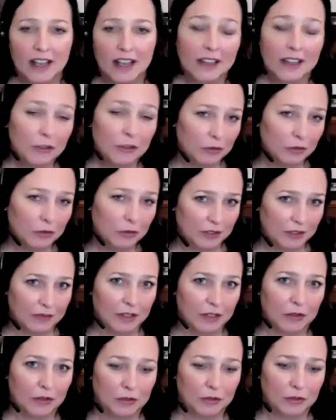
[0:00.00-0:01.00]
I hold the
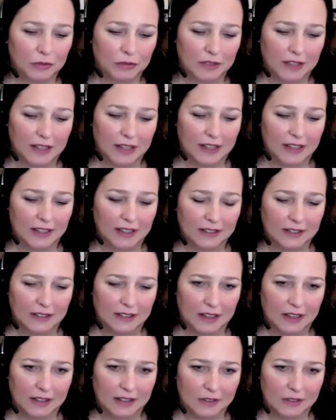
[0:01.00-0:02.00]
view that
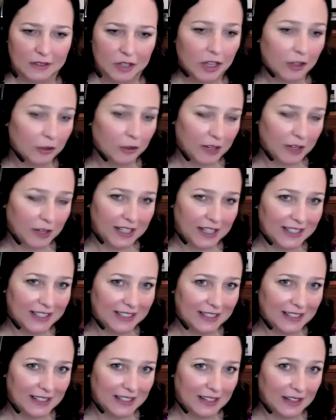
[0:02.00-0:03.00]

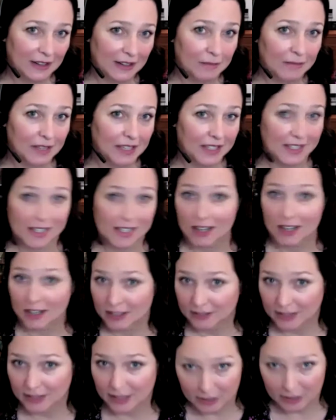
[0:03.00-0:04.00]
tolerating is
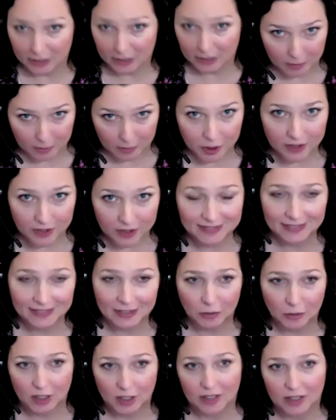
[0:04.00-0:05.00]
not an option
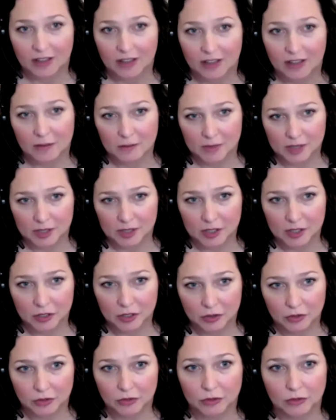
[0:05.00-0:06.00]
when it comes
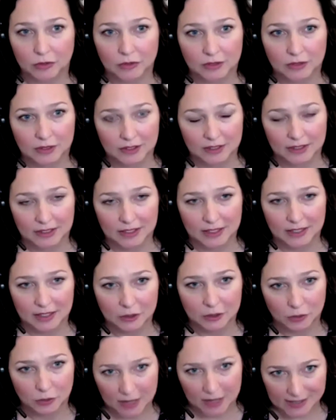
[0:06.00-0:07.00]
to
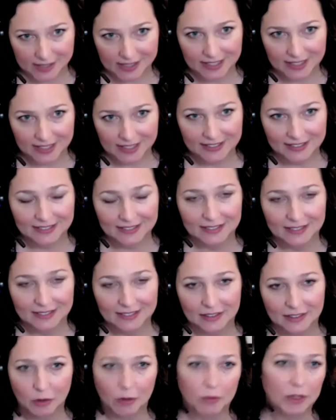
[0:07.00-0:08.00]
addressing
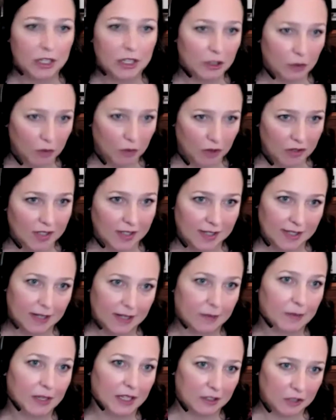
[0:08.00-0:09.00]
what we know are
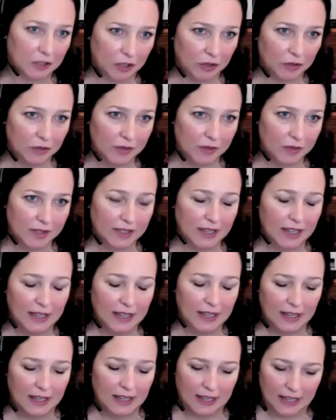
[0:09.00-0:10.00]
systemic issues.
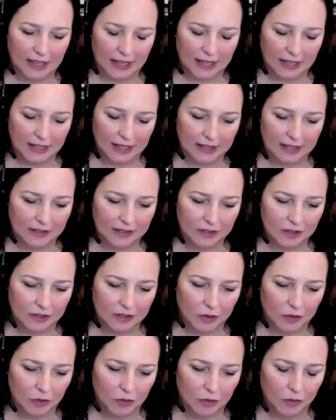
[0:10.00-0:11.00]
And
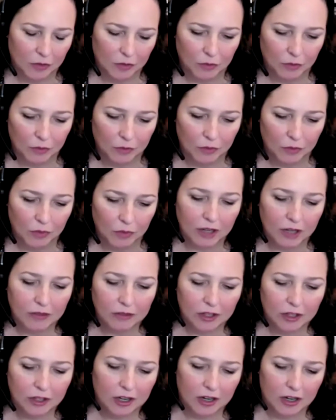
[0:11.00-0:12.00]

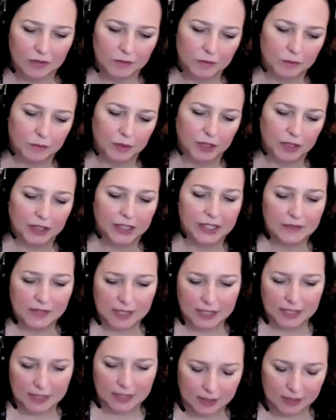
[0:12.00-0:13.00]
whatever our belief
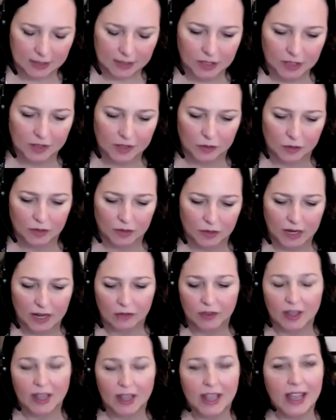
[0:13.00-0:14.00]
system is
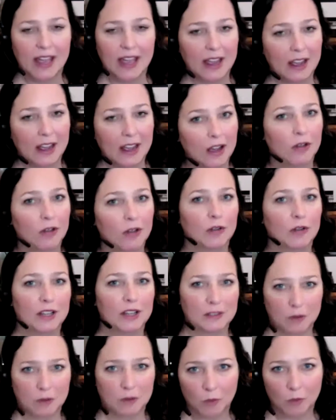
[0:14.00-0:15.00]
around the how
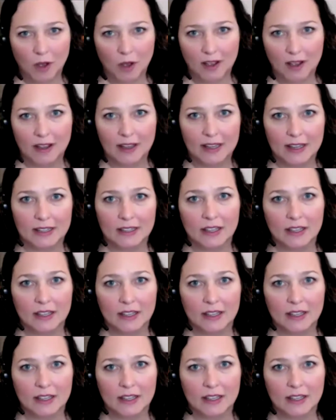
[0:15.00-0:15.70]
and the why,